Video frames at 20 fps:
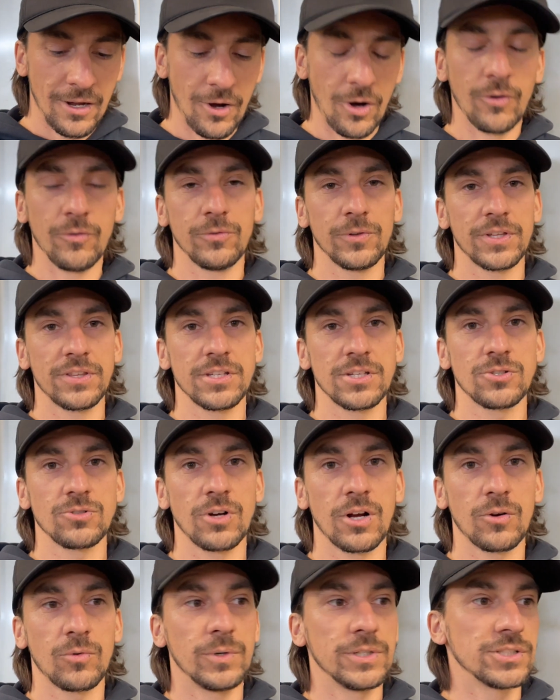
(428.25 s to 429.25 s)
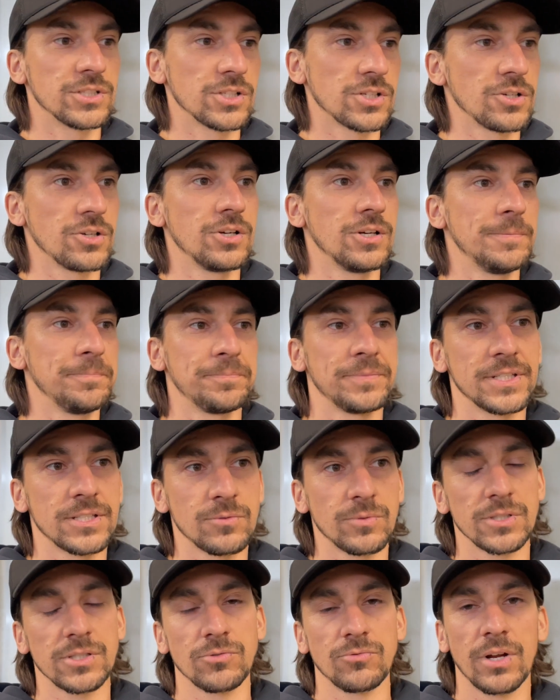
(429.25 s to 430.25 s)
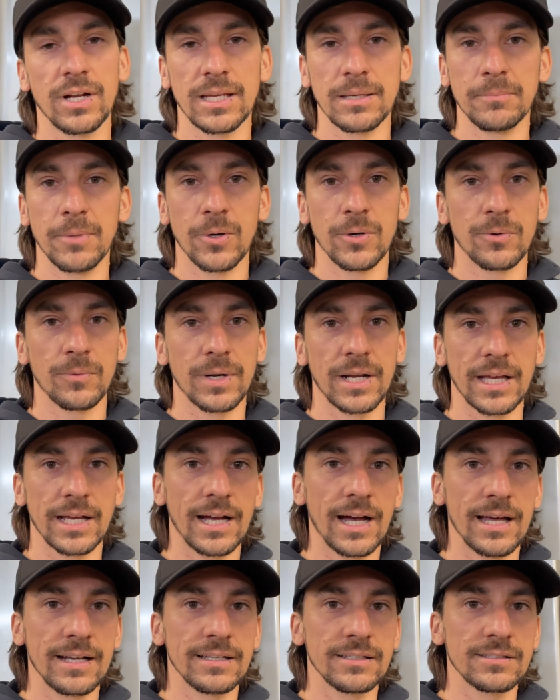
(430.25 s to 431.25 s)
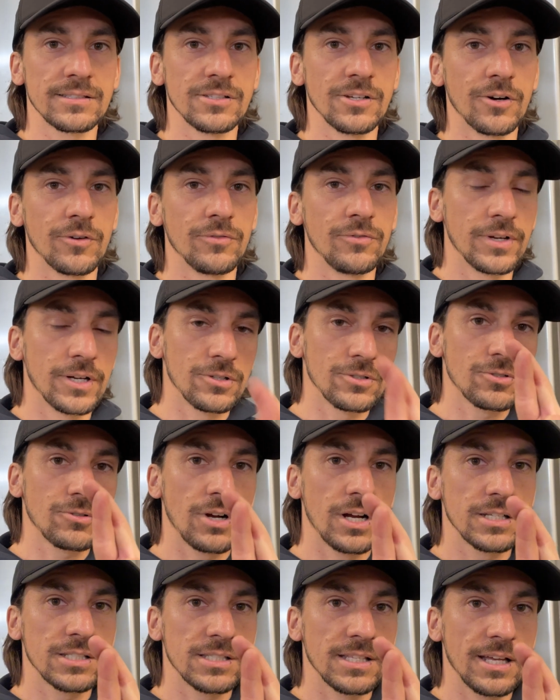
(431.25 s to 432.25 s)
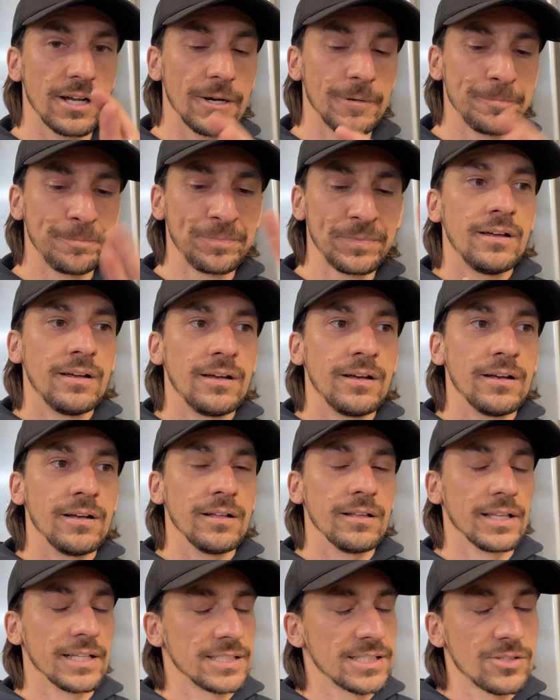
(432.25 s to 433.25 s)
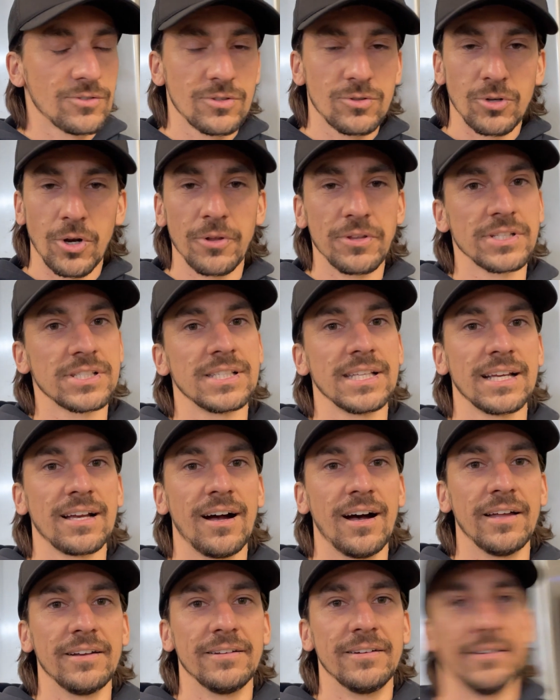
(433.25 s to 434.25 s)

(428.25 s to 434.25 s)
Hopefully this truck one's good. This was a running motor when I got it, so fingers crossed there. Let's throw this thing on.